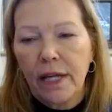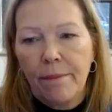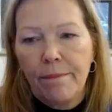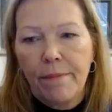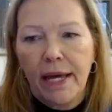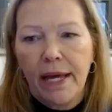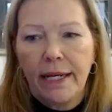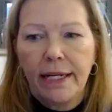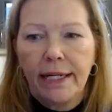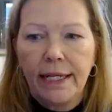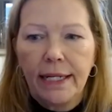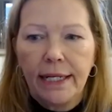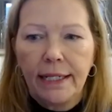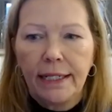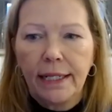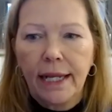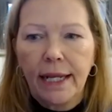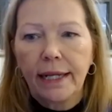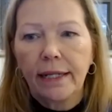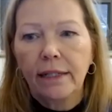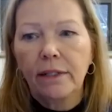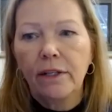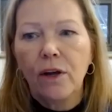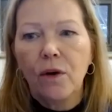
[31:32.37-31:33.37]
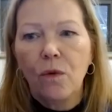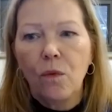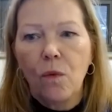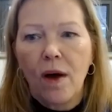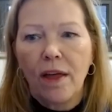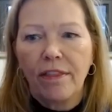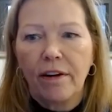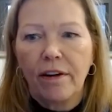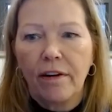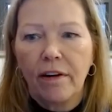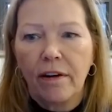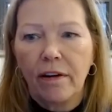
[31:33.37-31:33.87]
amenity like no
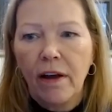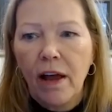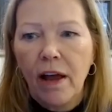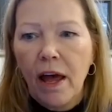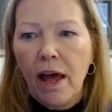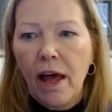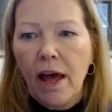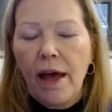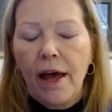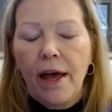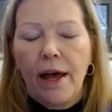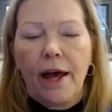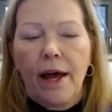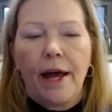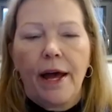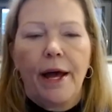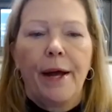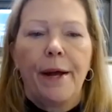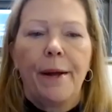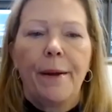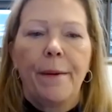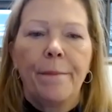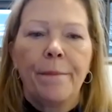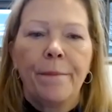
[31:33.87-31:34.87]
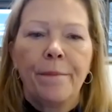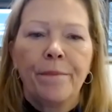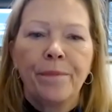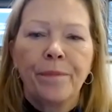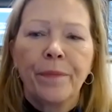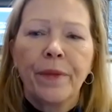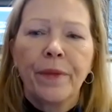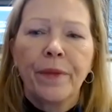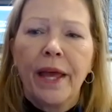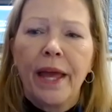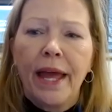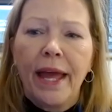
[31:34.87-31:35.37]
other. And
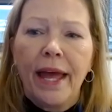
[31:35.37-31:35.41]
